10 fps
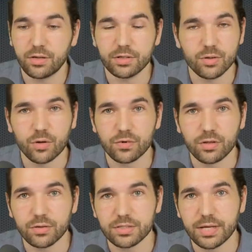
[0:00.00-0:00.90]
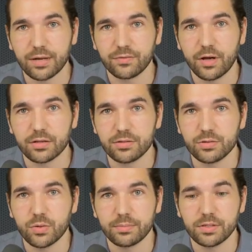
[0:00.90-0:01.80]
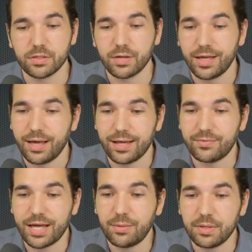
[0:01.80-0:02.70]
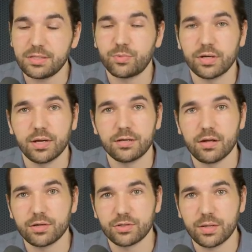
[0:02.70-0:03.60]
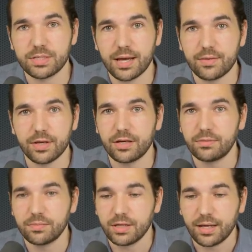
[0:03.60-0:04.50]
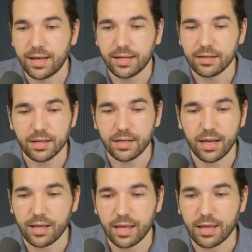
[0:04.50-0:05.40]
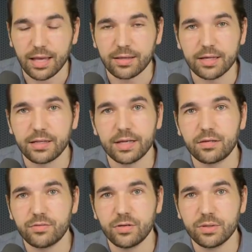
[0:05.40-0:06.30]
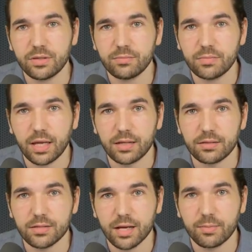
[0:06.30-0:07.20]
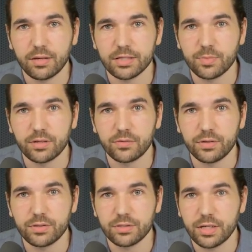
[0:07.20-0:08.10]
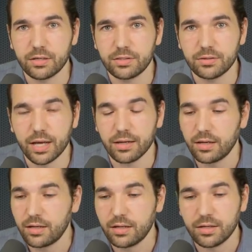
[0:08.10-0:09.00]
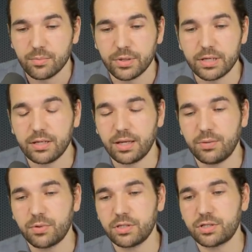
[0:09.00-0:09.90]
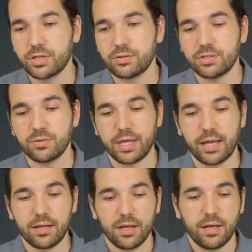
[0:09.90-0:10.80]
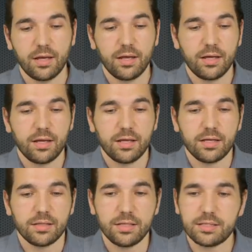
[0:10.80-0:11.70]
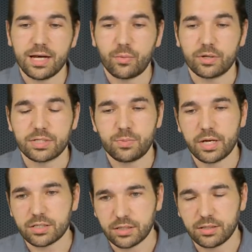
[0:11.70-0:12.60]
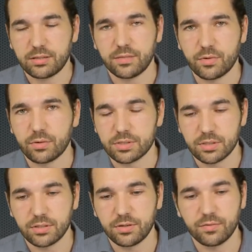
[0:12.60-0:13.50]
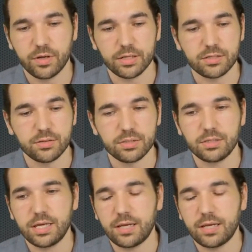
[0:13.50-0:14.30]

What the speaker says: you know, his overlords at Fox News want him to do. And if that means bringing on Donald Trump to have a giggling interview with him and talk about his political future, then he'll do that. But it really shows you that these networks, especially, of course, Fox News,